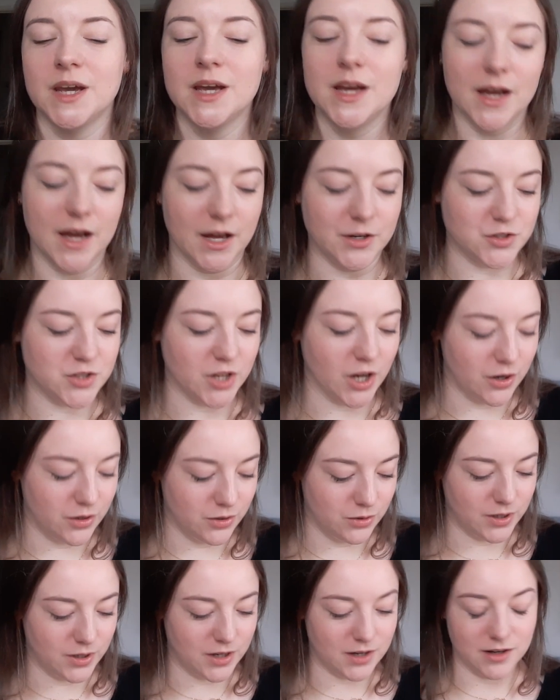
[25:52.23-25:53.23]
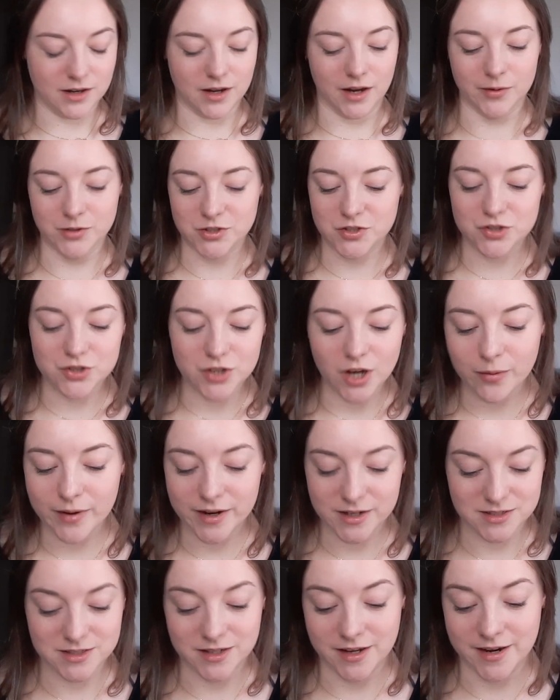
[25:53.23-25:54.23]
And so I was so
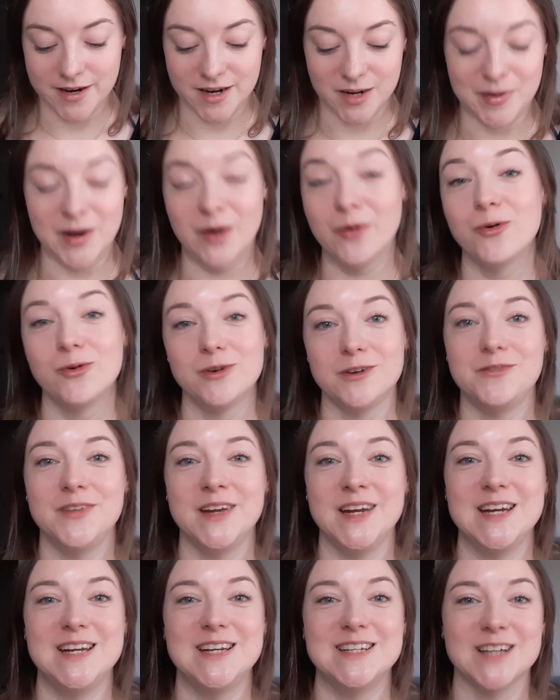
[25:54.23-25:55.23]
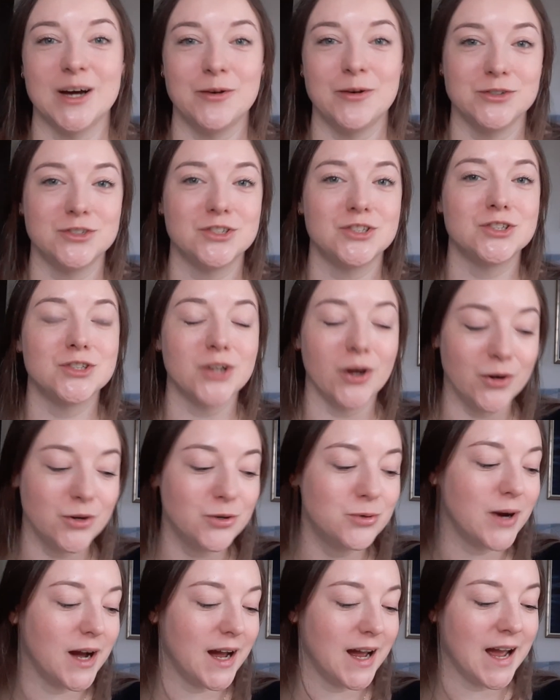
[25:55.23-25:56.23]
excited about all of these. I was
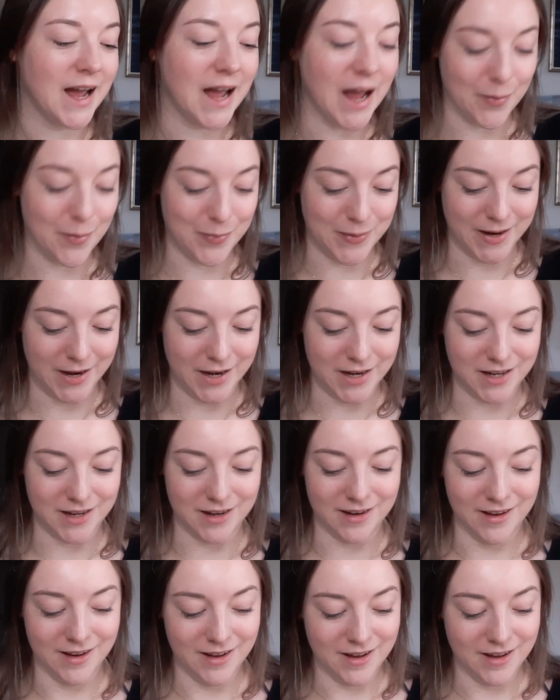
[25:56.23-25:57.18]
so happy.